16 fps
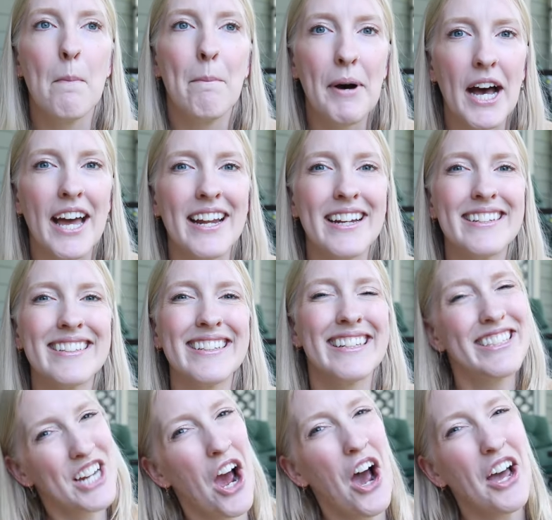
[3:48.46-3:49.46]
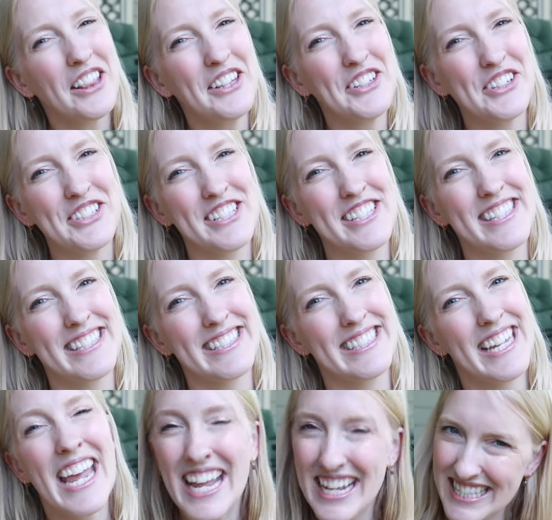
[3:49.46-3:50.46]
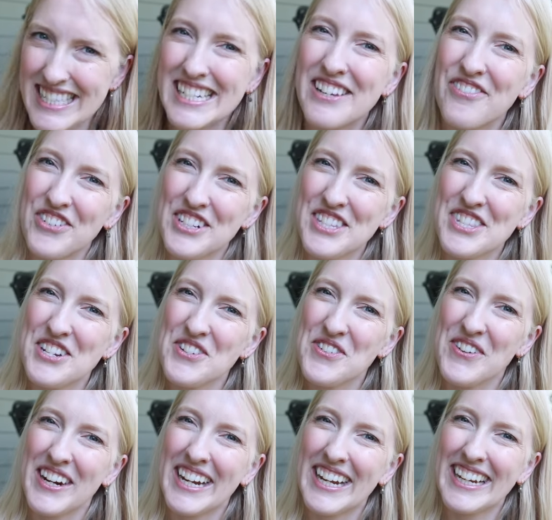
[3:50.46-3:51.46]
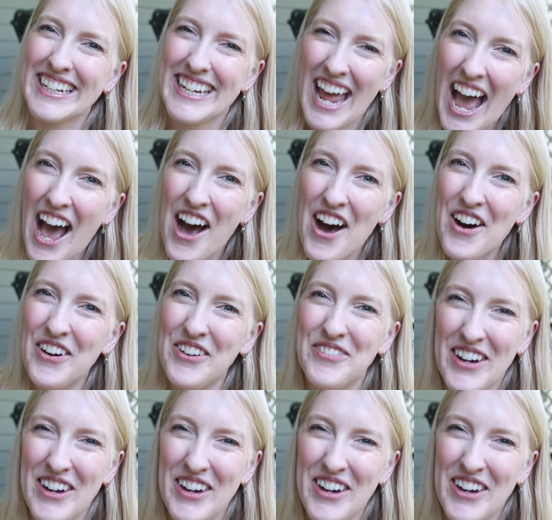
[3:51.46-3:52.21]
but toddlers, it's a different story. Now